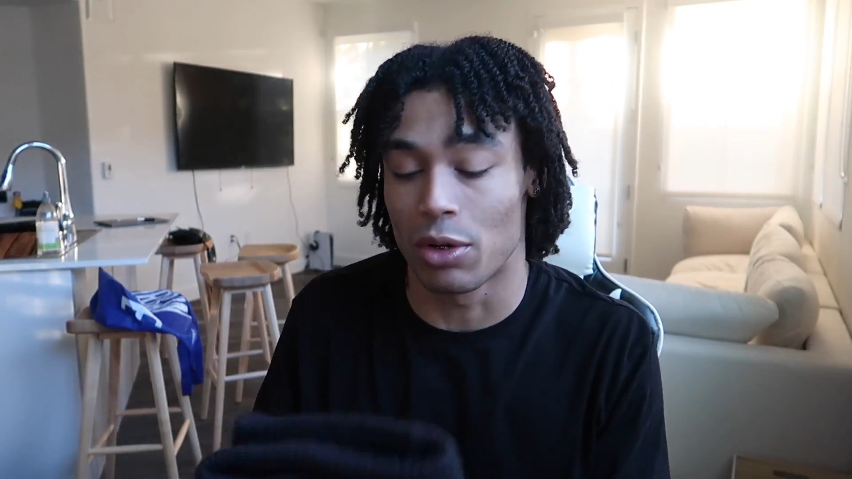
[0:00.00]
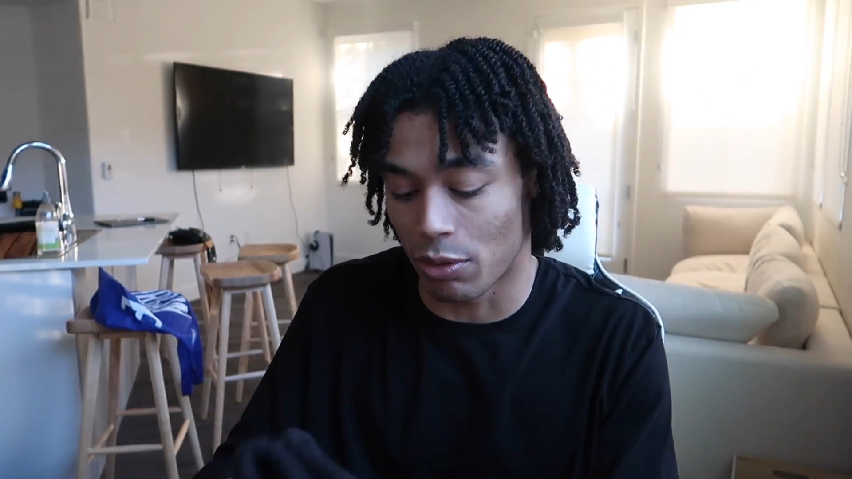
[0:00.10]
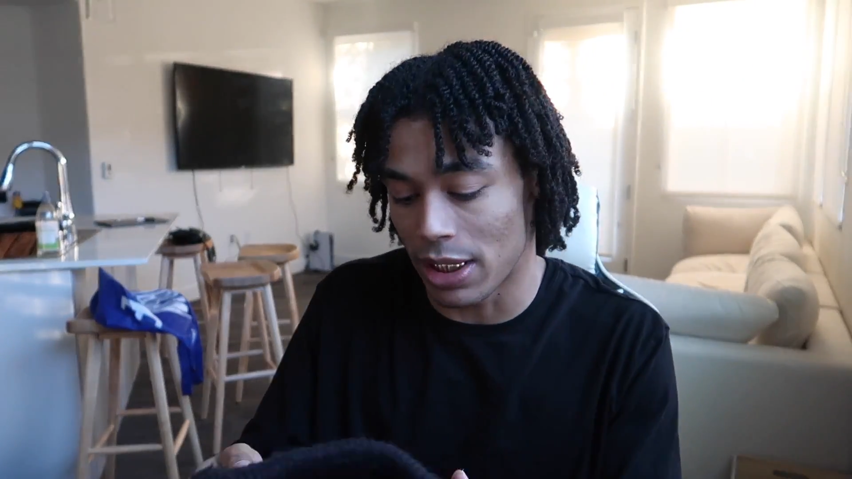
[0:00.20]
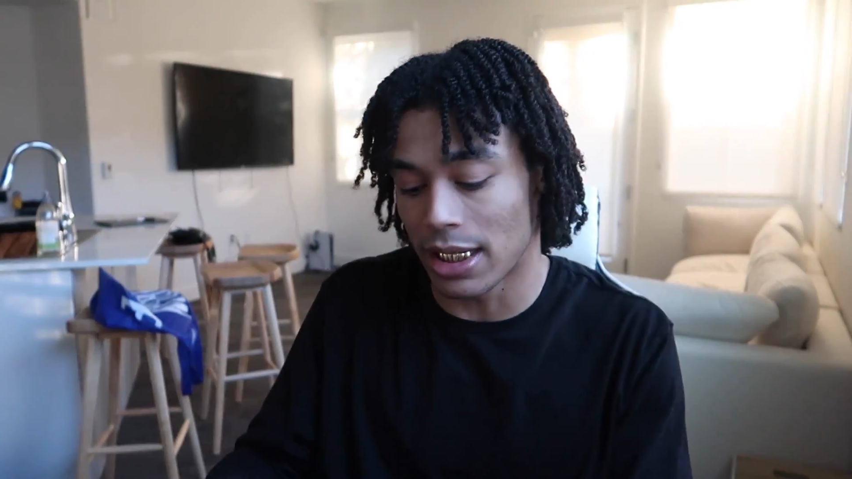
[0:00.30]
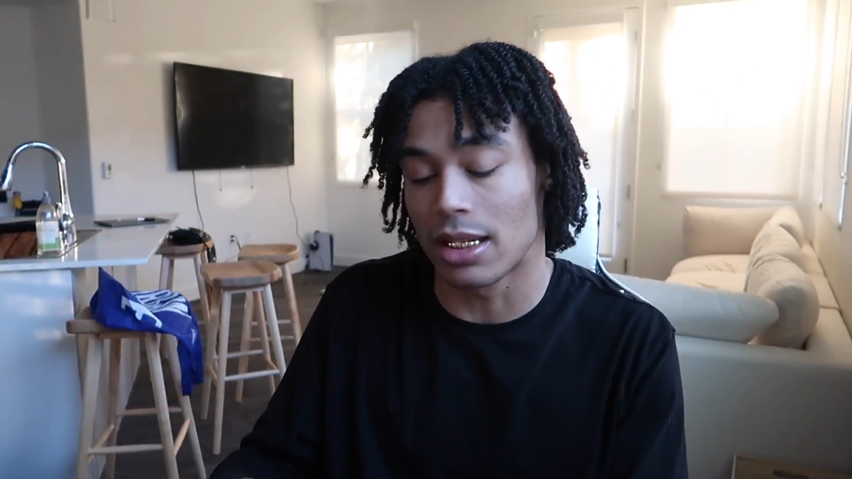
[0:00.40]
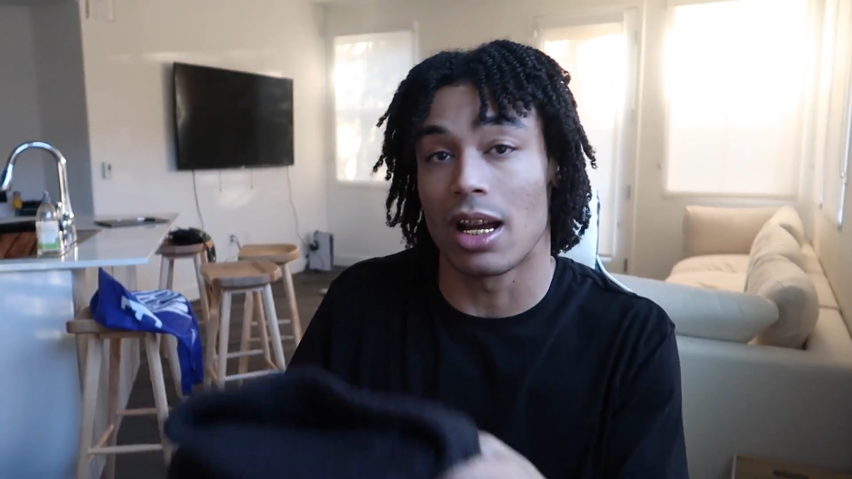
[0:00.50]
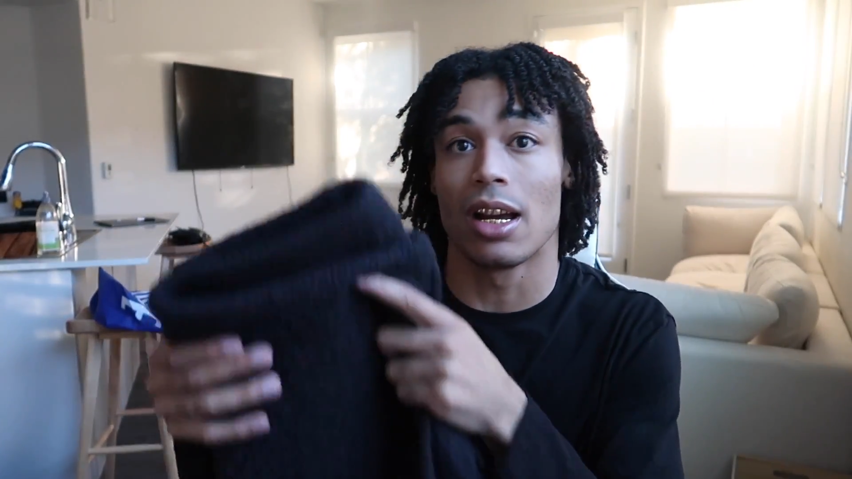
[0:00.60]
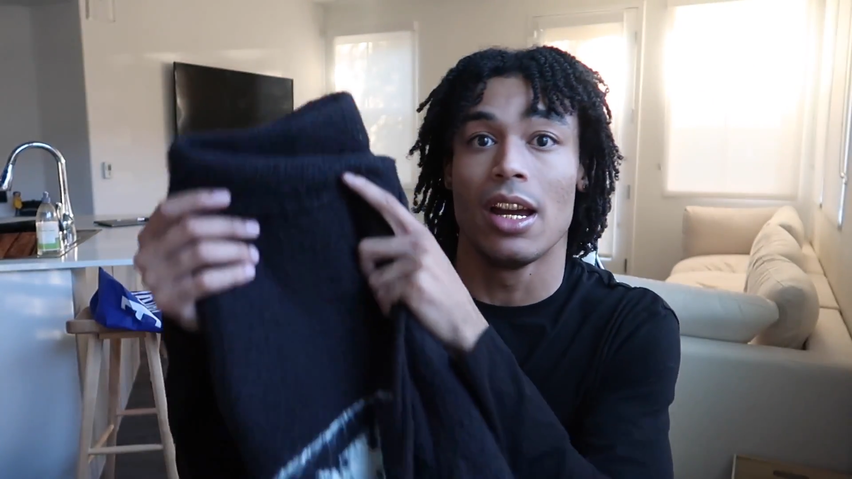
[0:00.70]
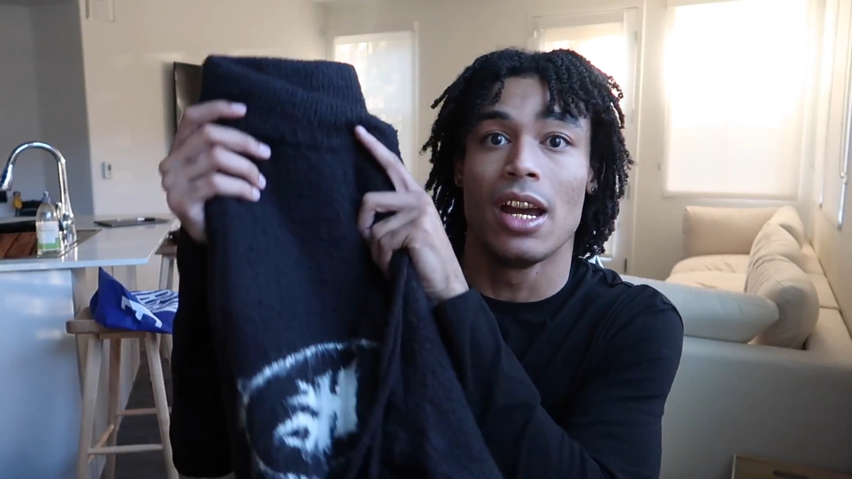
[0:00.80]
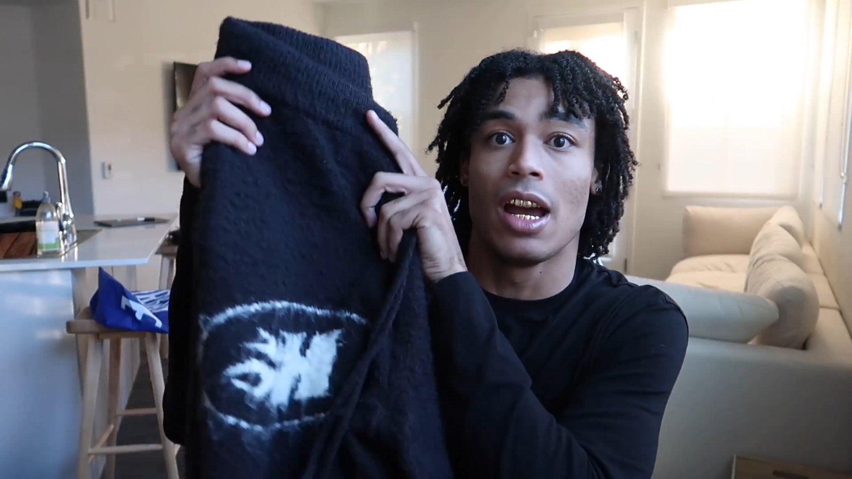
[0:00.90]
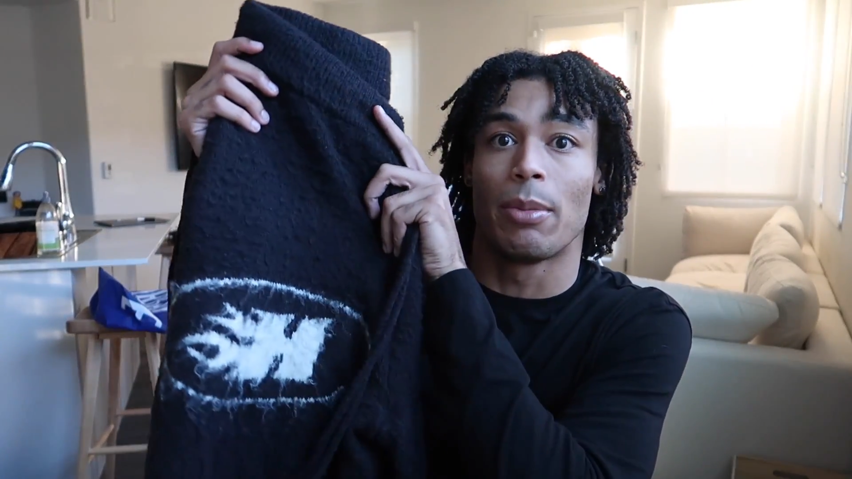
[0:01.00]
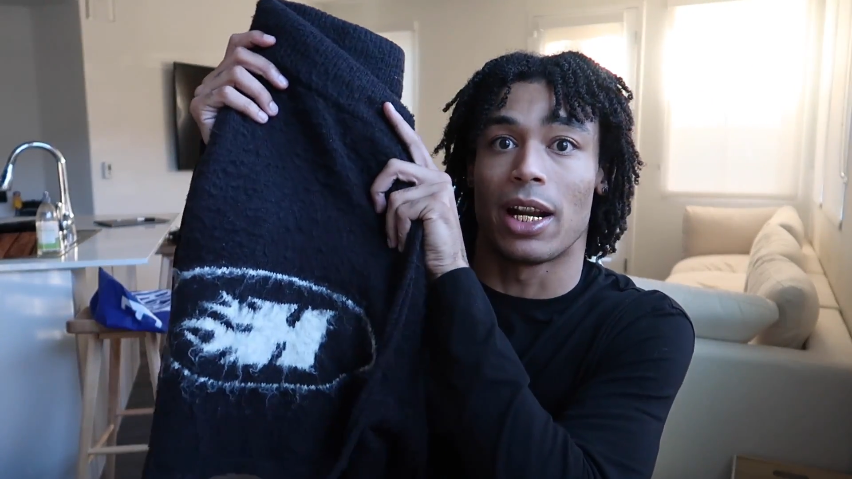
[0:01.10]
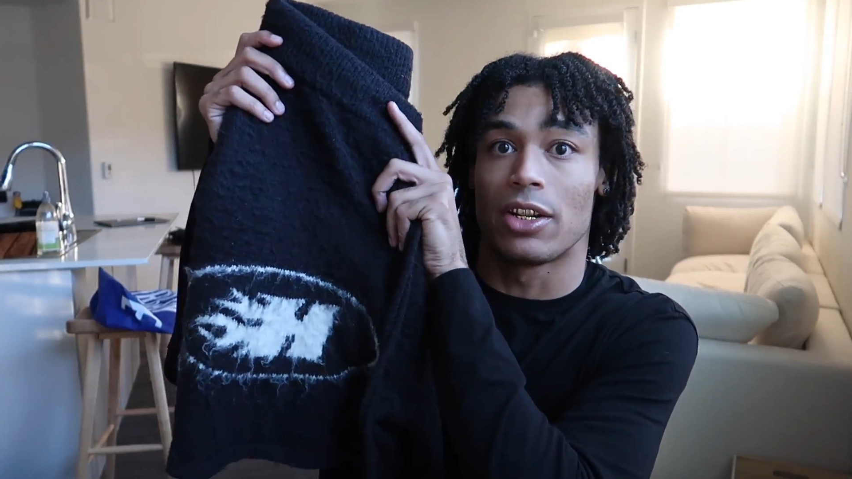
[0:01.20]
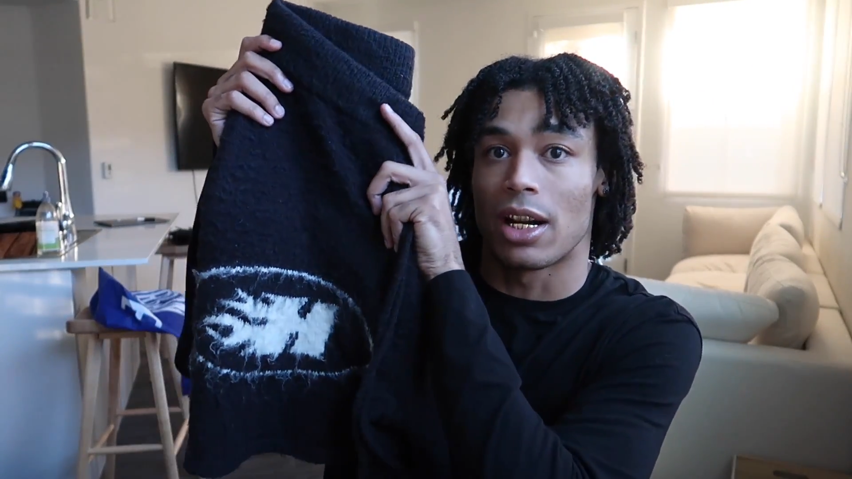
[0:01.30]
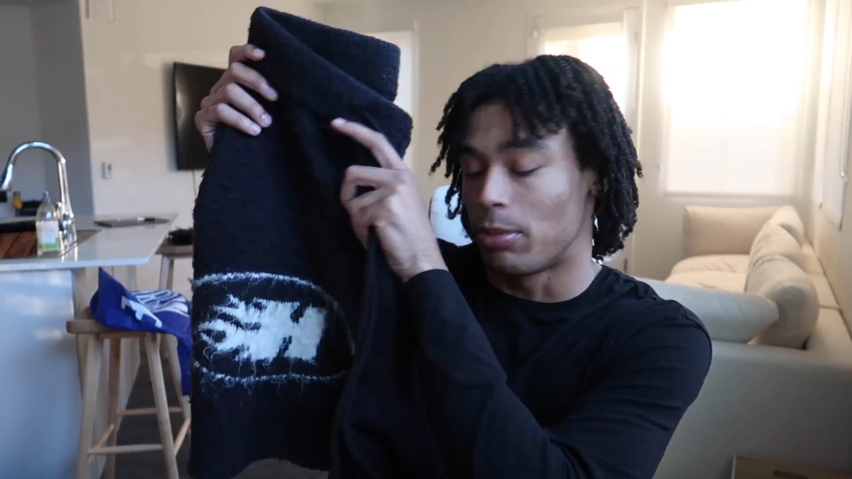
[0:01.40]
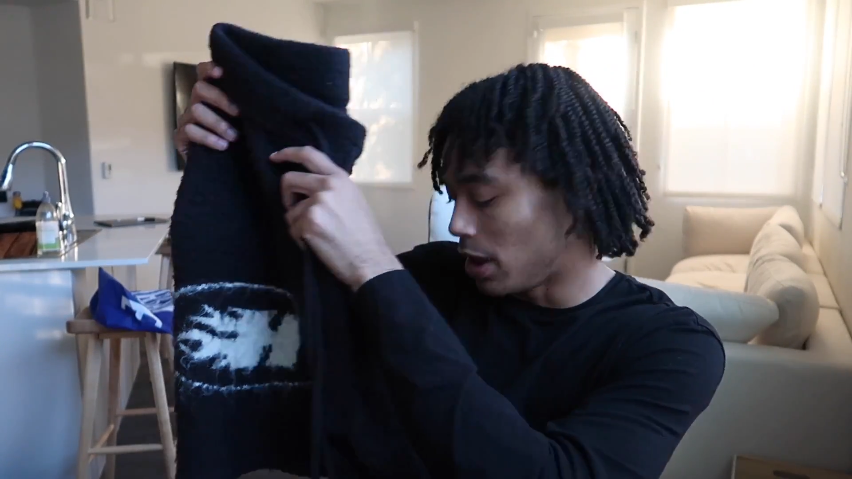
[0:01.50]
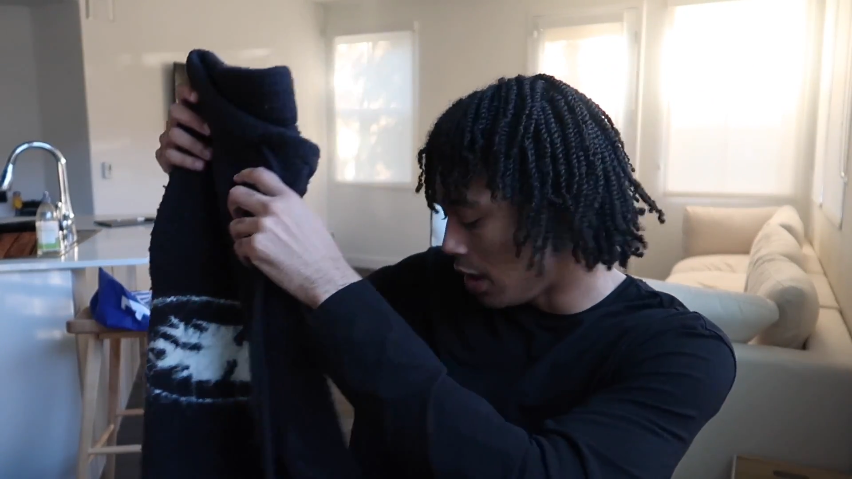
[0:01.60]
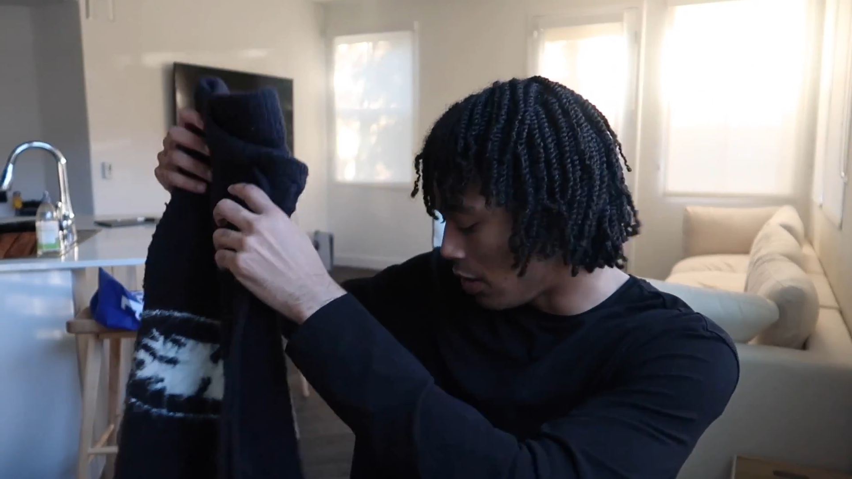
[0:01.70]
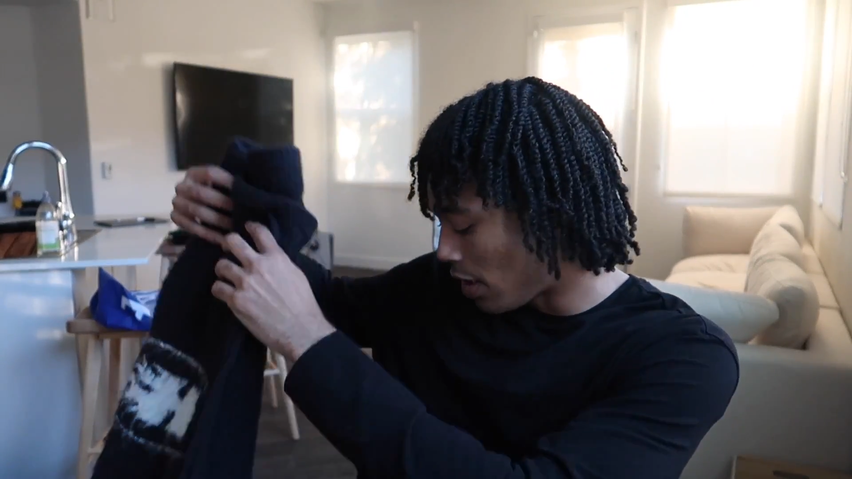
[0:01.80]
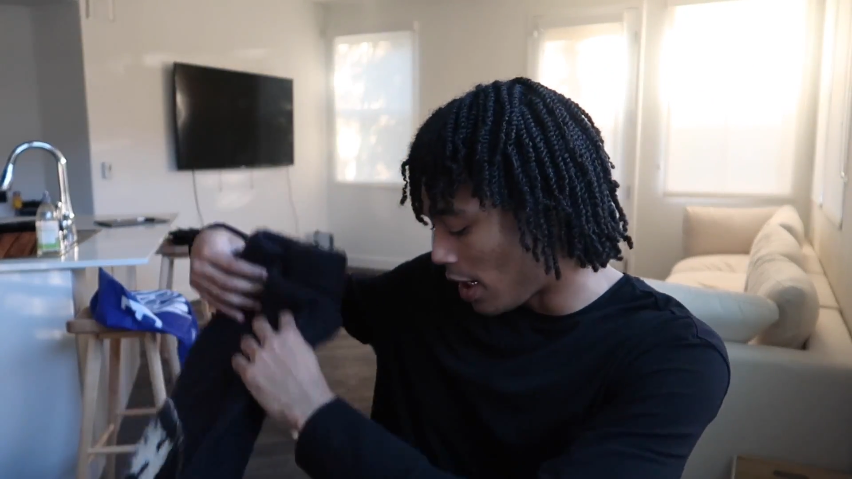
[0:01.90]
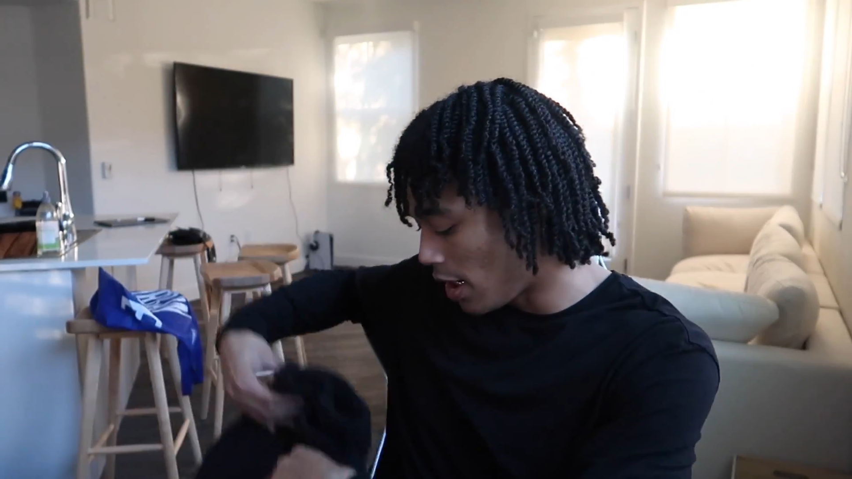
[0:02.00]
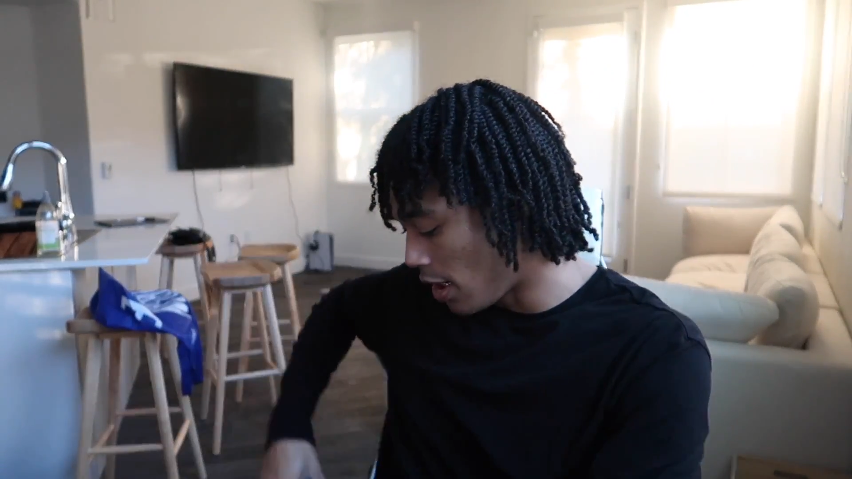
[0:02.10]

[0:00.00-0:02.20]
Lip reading: do a restock. But I dropped these right